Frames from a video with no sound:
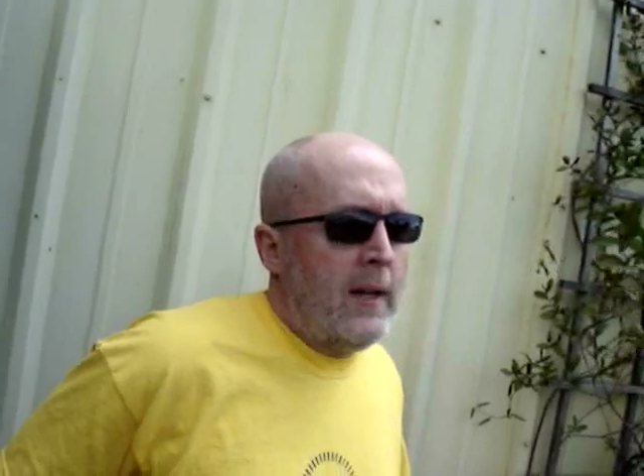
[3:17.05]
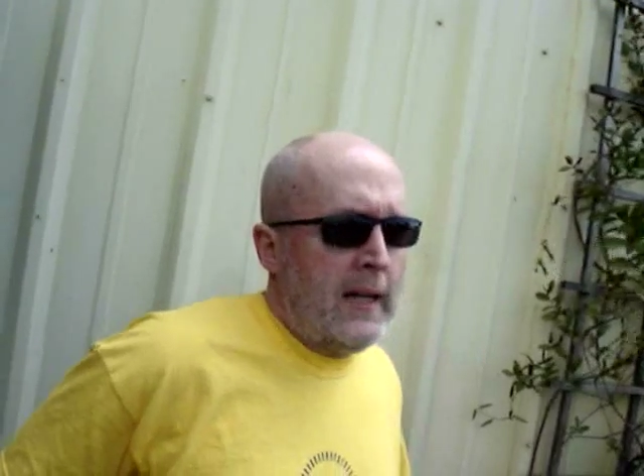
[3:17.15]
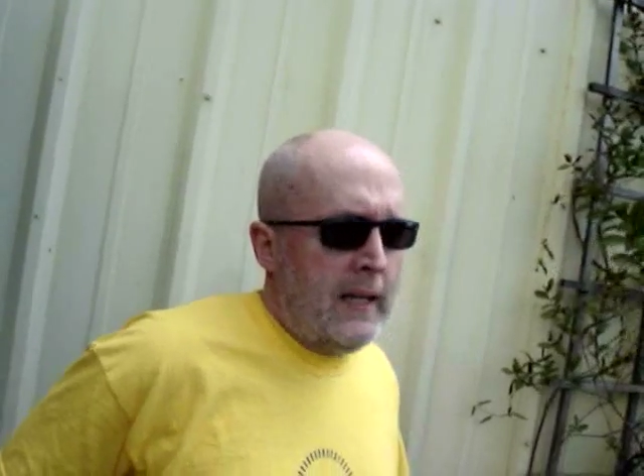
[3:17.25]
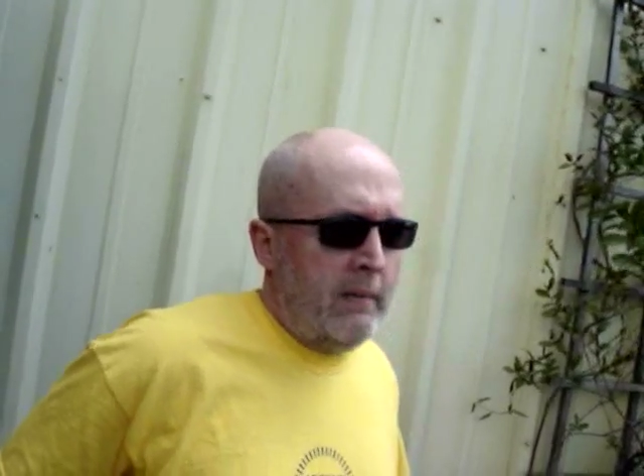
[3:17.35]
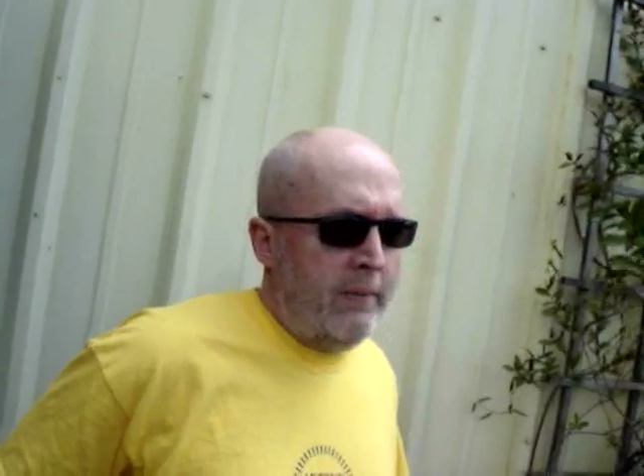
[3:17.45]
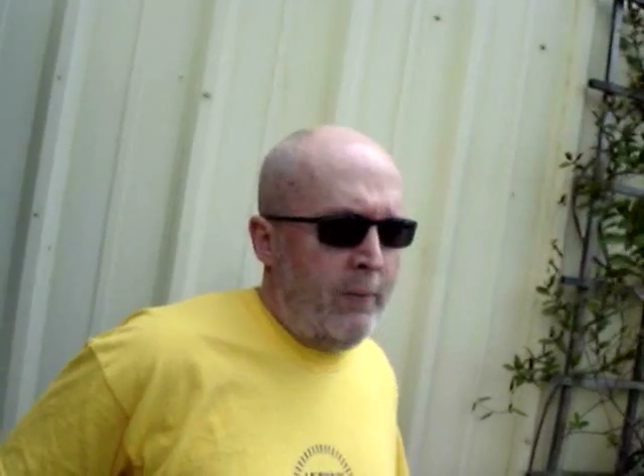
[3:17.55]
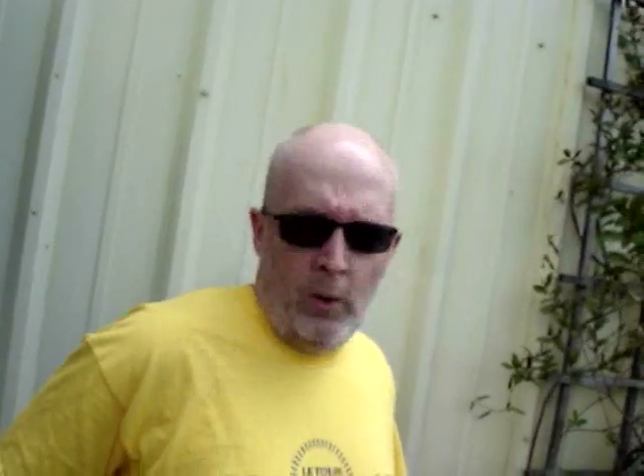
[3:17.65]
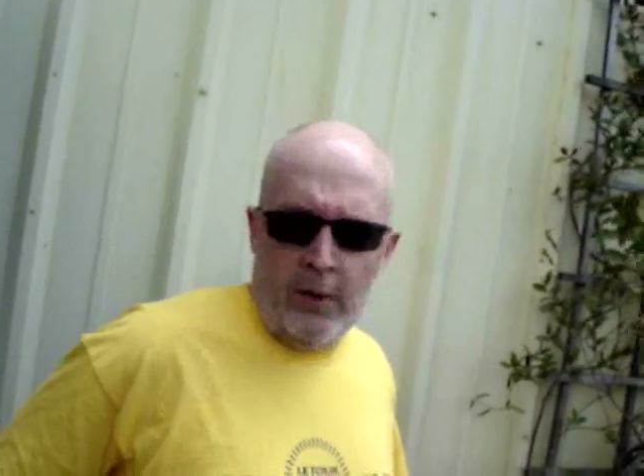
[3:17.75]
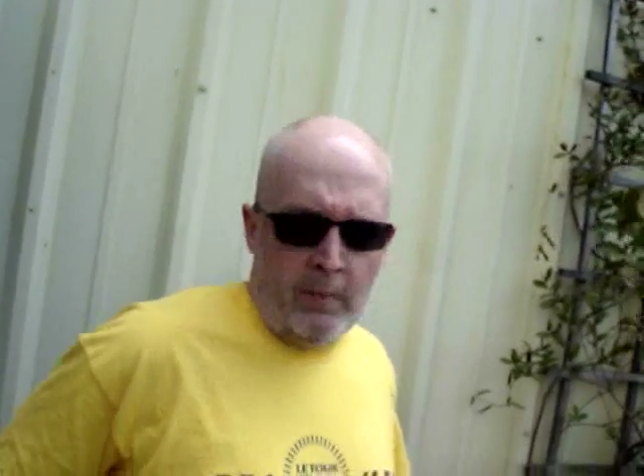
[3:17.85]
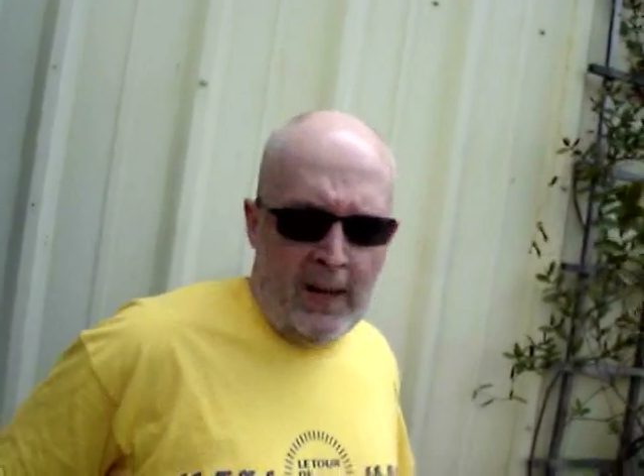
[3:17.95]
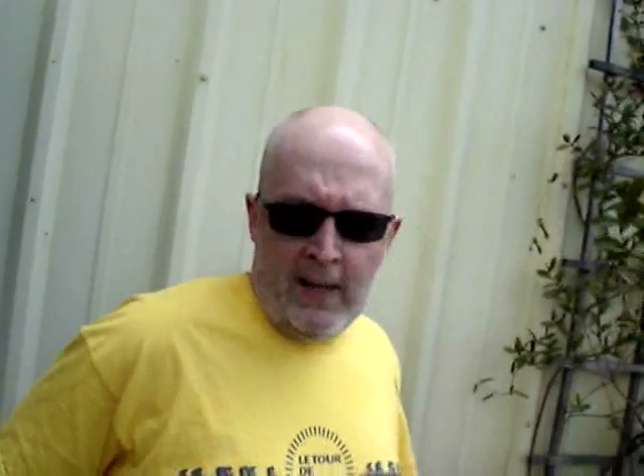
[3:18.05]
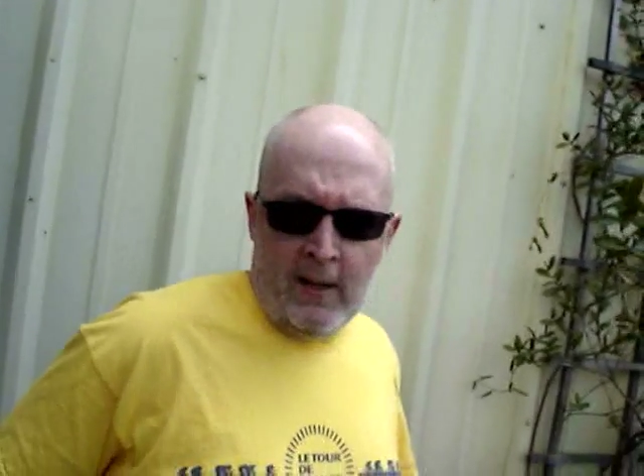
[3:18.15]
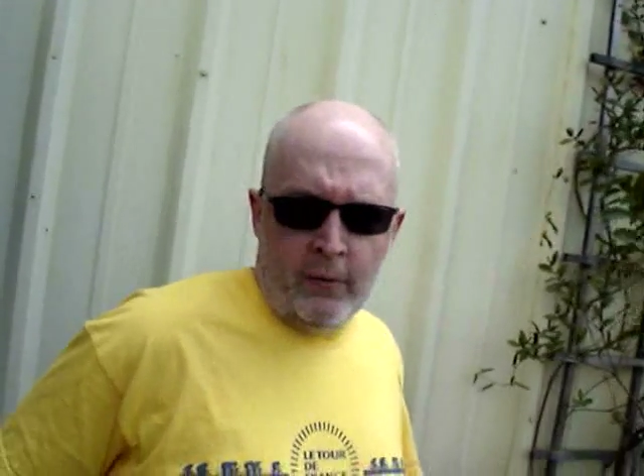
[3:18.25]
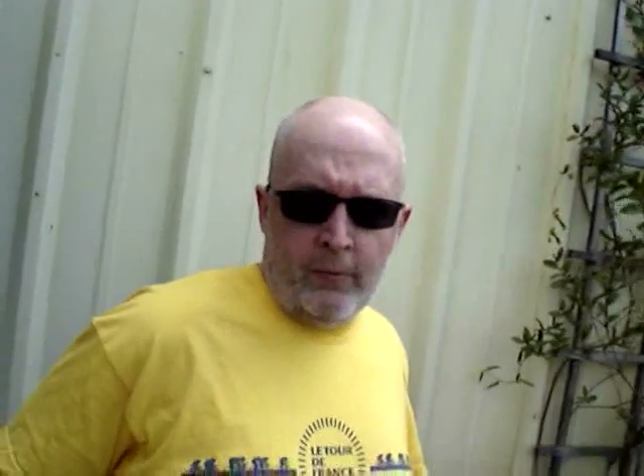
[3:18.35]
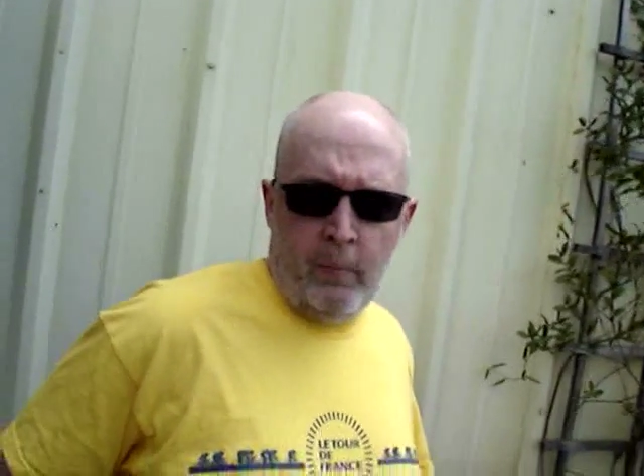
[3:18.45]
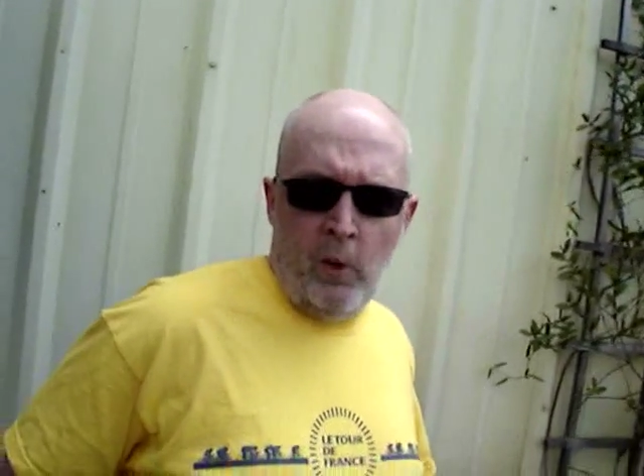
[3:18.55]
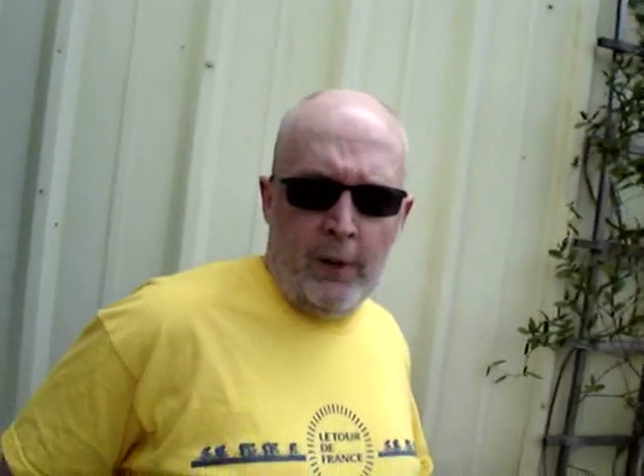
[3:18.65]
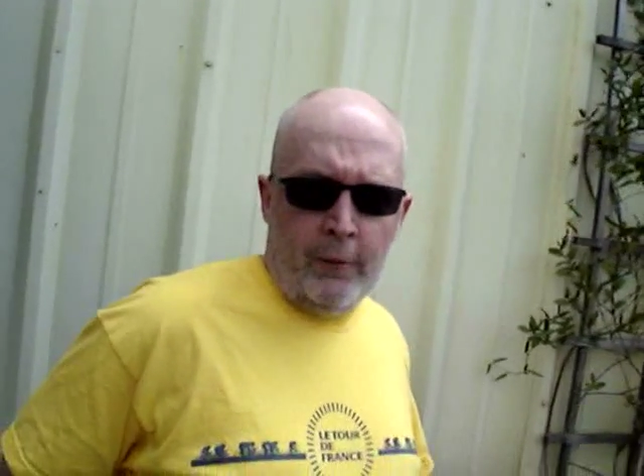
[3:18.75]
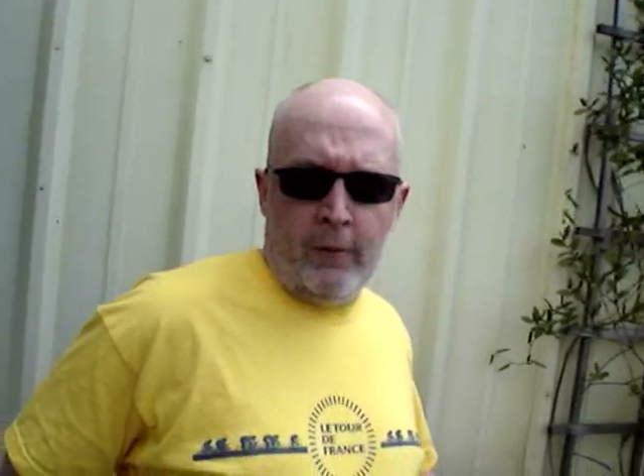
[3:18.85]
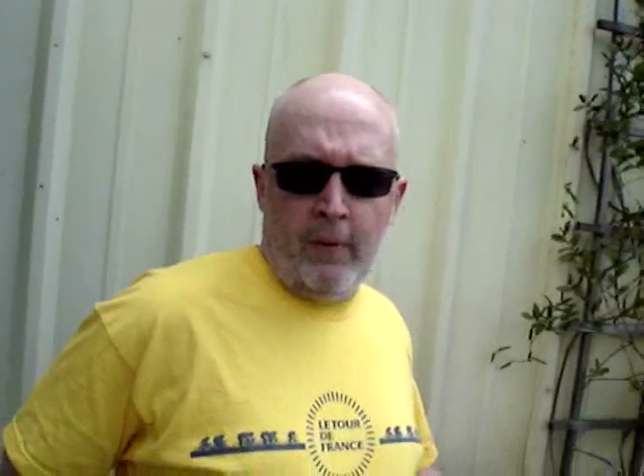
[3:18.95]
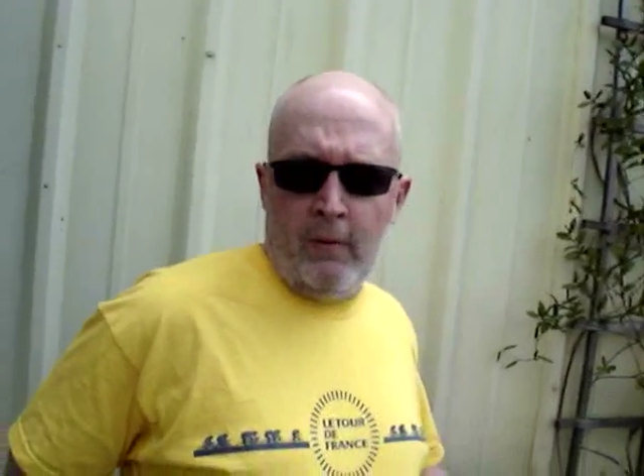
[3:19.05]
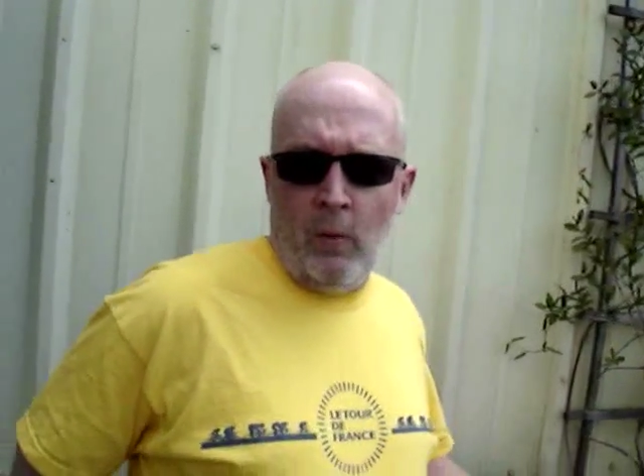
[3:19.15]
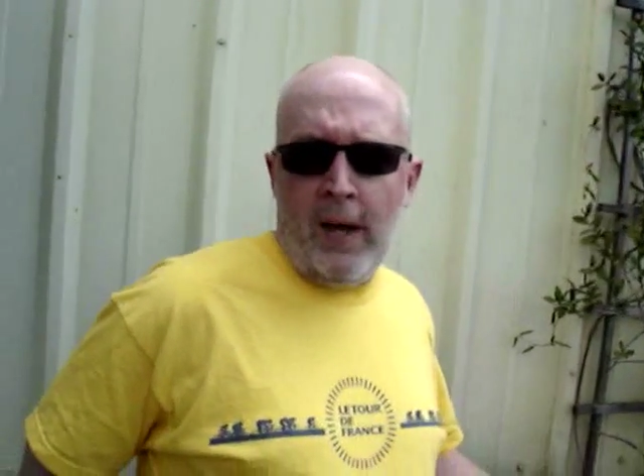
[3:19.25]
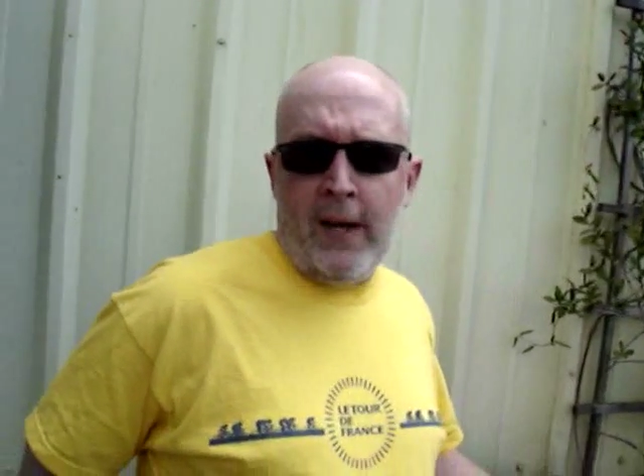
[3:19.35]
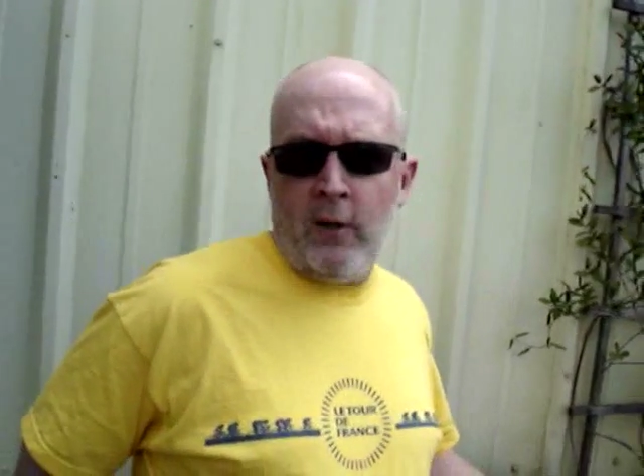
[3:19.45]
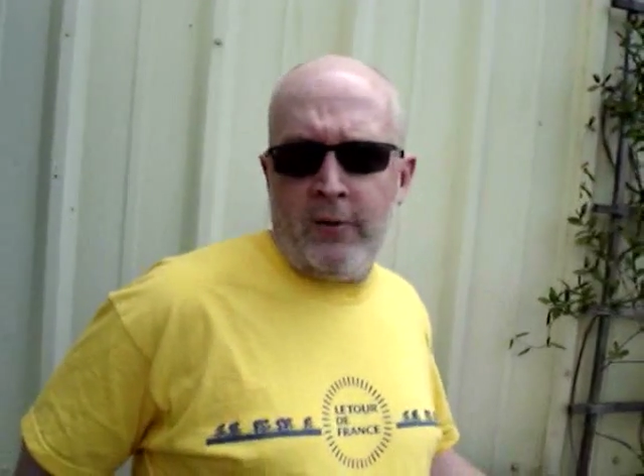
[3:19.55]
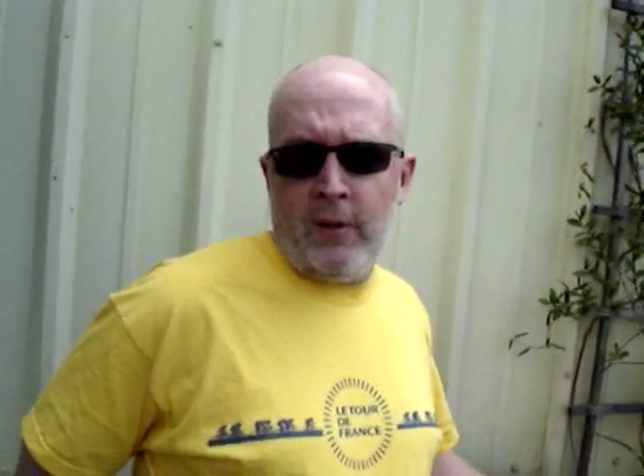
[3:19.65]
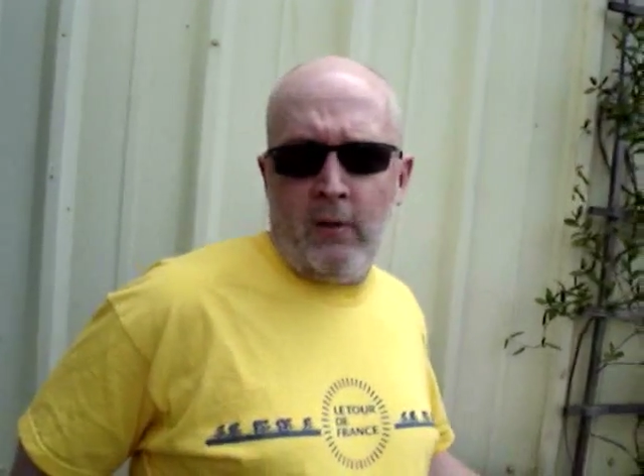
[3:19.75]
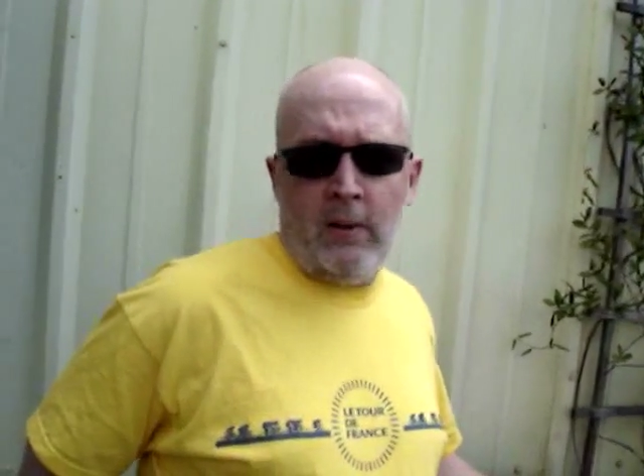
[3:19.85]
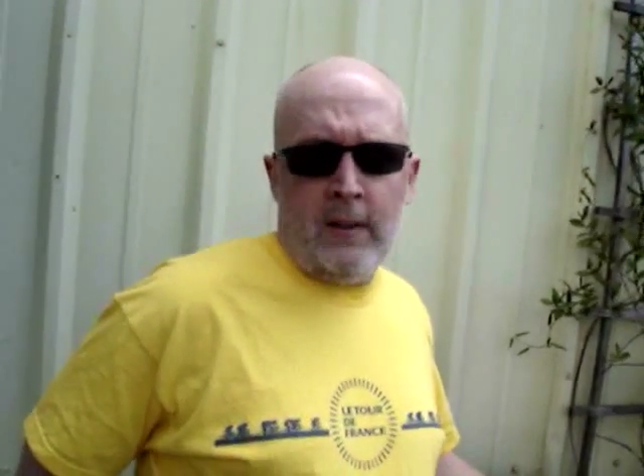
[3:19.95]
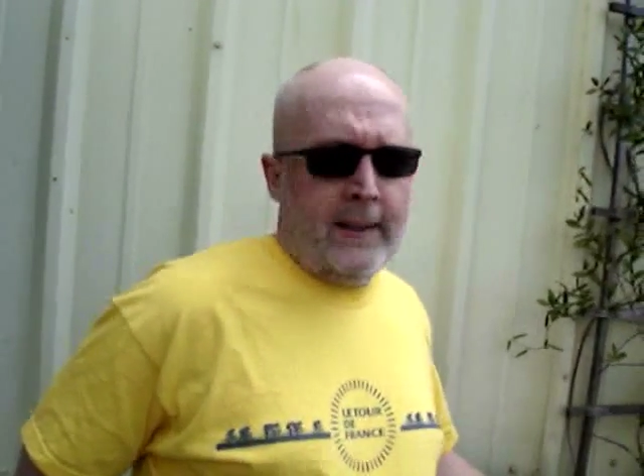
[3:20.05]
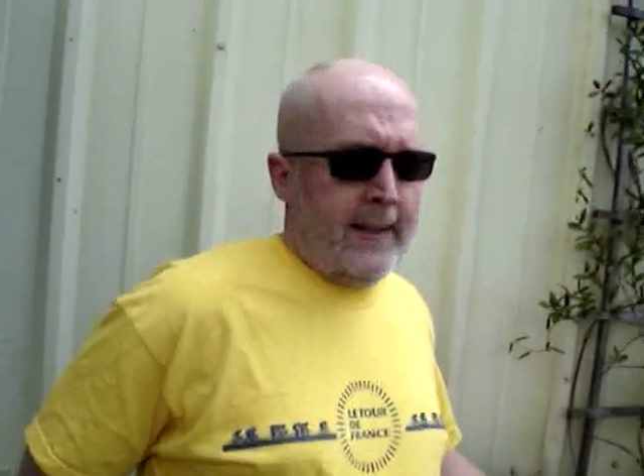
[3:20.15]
400 pounds plus of rider. So,